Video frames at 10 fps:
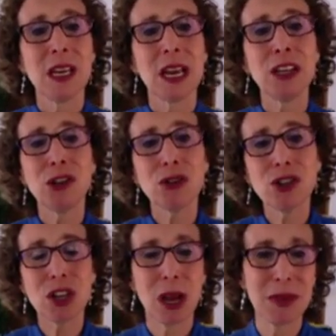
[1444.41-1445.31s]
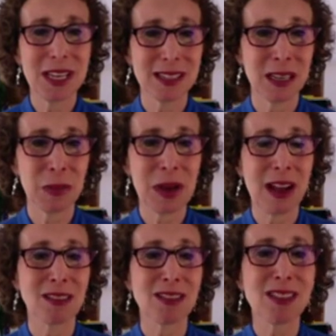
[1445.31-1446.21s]
And your job isn't
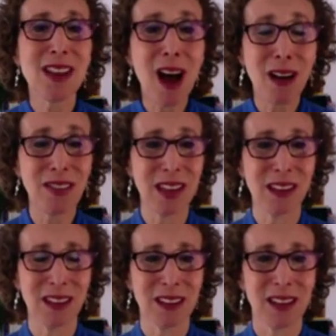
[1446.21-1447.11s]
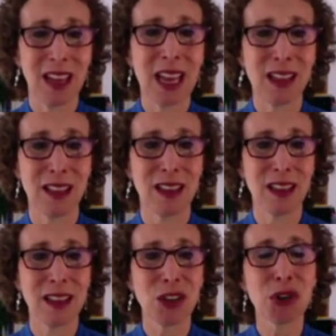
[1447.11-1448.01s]
about solving
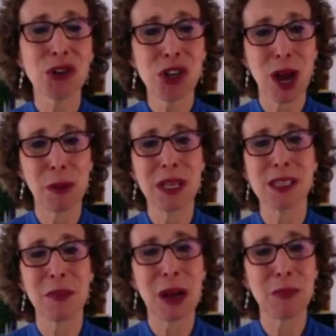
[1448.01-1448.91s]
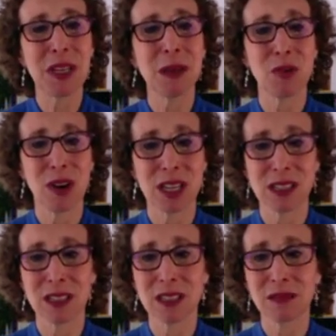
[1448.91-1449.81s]
anything. Your job is about being
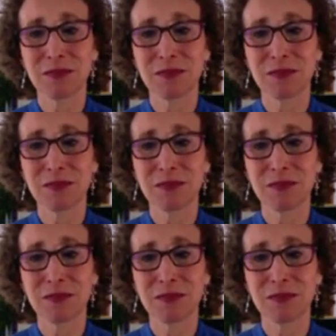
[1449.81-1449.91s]
present.